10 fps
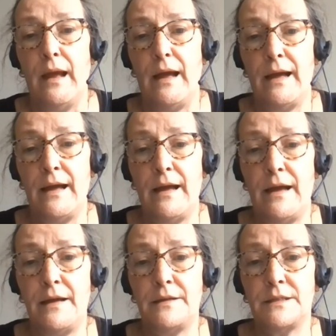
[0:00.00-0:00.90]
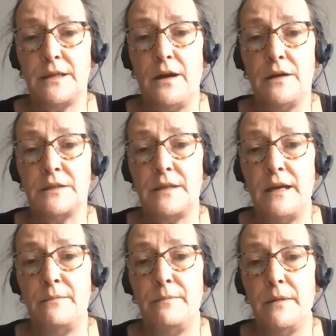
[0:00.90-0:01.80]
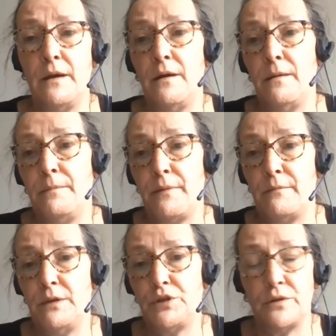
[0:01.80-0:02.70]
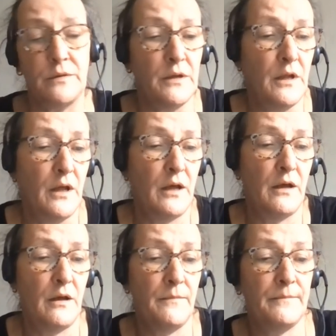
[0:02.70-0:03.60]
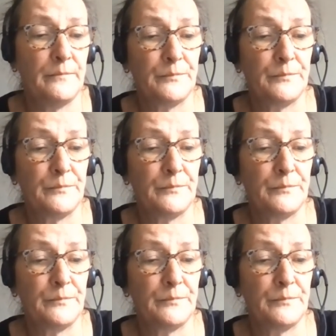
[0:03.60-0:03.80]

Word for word: and ask their uh, permission um,